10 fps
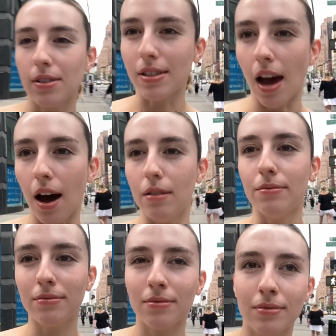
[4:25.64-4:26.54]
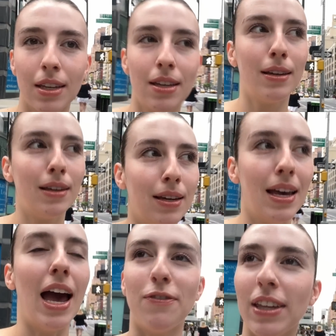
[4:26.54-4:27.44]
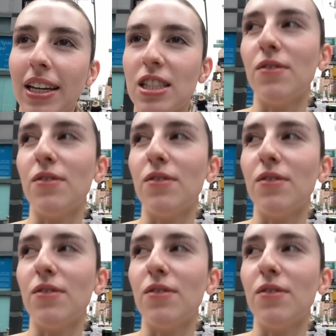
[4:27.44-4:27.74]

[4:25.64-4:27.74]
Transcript: So I feel like it's